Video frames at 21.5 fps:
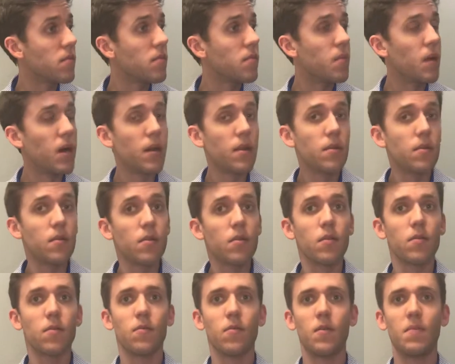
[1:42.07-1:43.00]

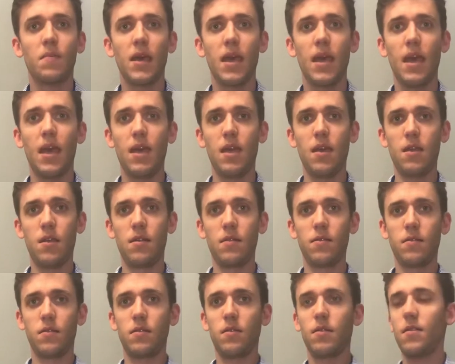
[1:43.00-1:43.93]
But when my head
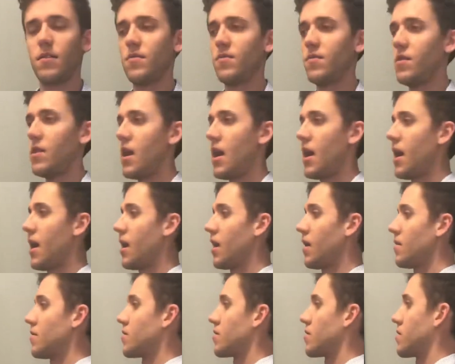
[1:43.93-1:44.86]
is
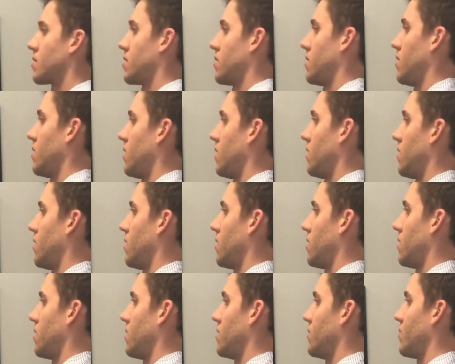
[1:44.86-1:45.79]
nicely
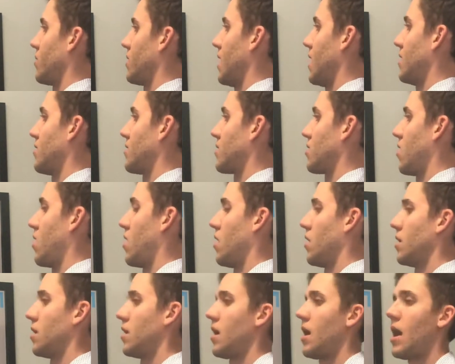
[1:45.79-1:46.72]
placed
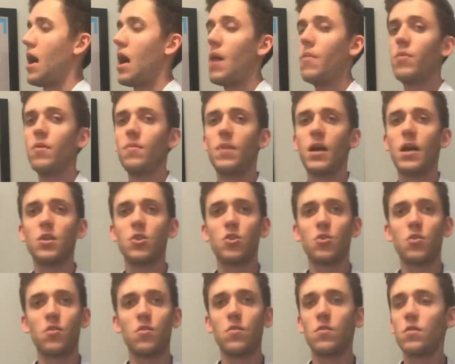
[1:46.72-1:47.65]
on top of my
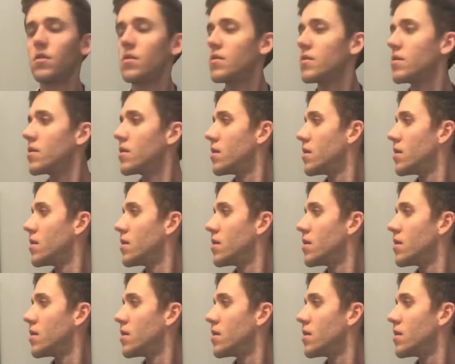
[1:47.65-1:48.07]
shoulders,